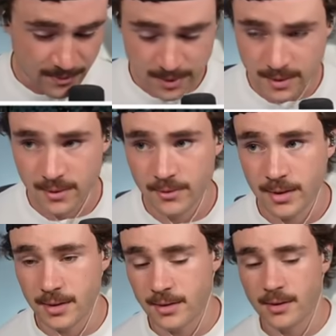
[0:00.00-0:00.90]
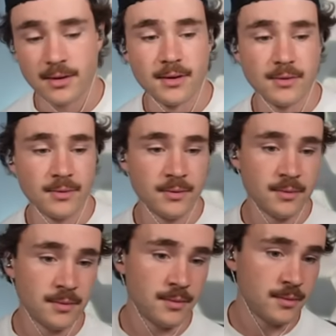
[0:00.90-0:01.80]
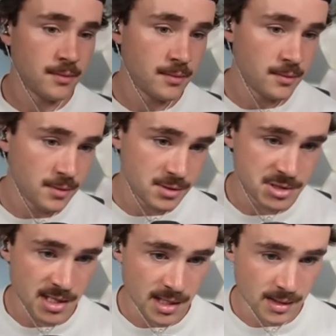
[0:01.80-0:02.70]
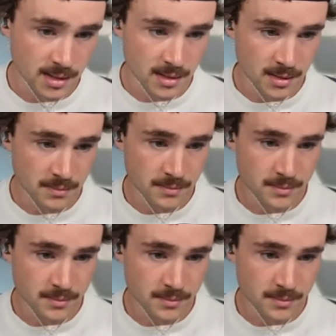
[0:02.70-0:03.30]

Here we go. Check. Yep.